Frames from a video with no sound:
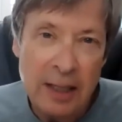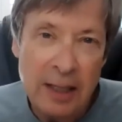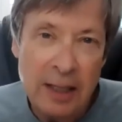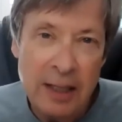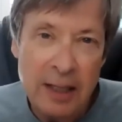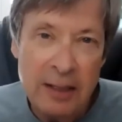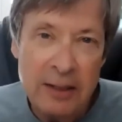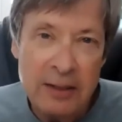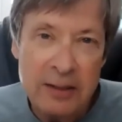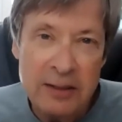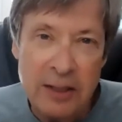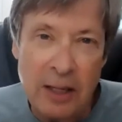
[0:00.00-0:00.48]

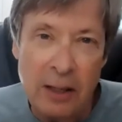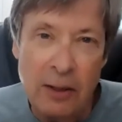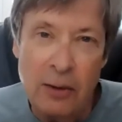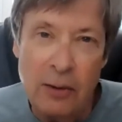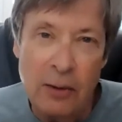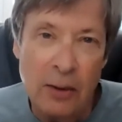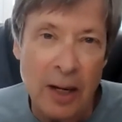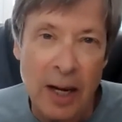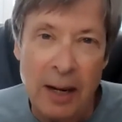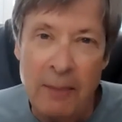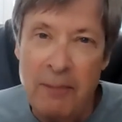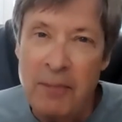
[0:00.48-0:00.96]
So
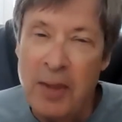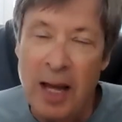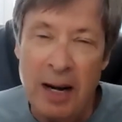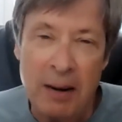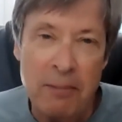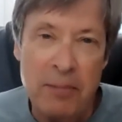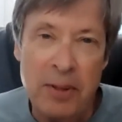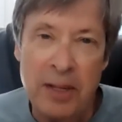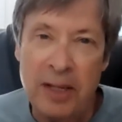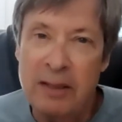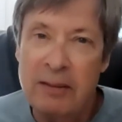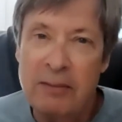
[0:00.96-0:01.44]
I'm not
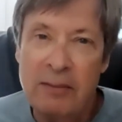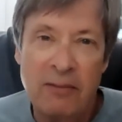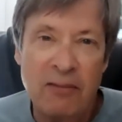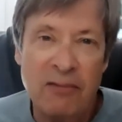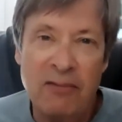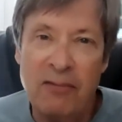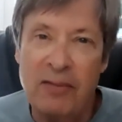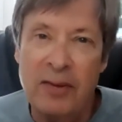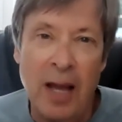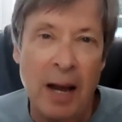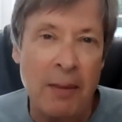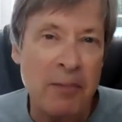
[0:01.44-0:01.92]

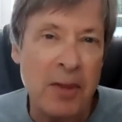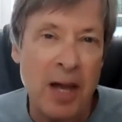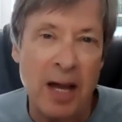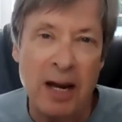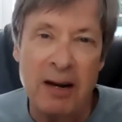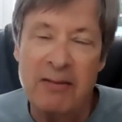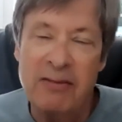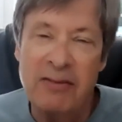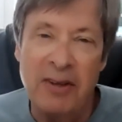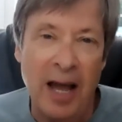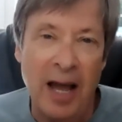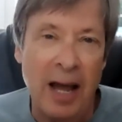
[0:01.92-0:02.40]
a
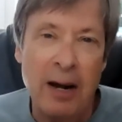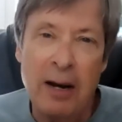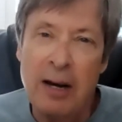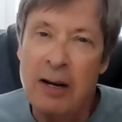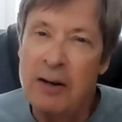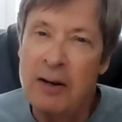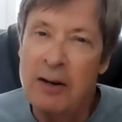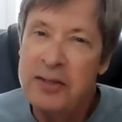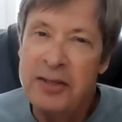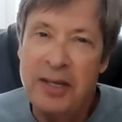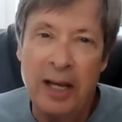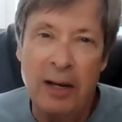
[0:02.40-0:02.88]
fan. I don't
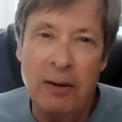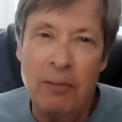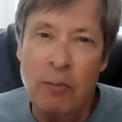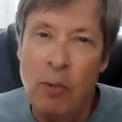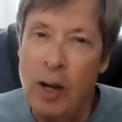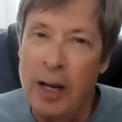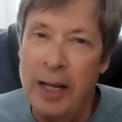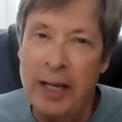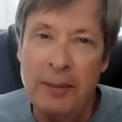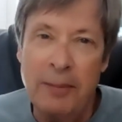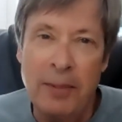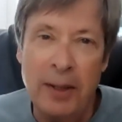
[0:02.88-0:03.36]
understand why
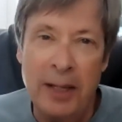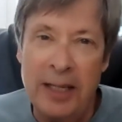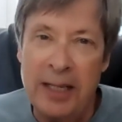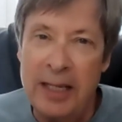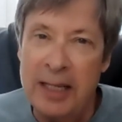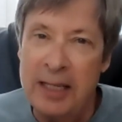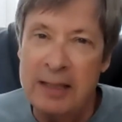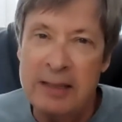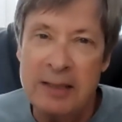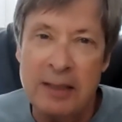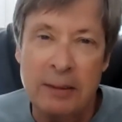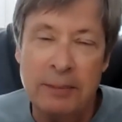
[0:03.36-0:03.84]
anybody
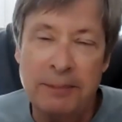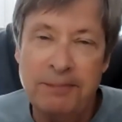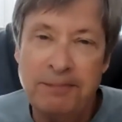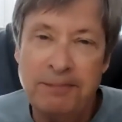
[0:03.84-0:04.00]
eats them.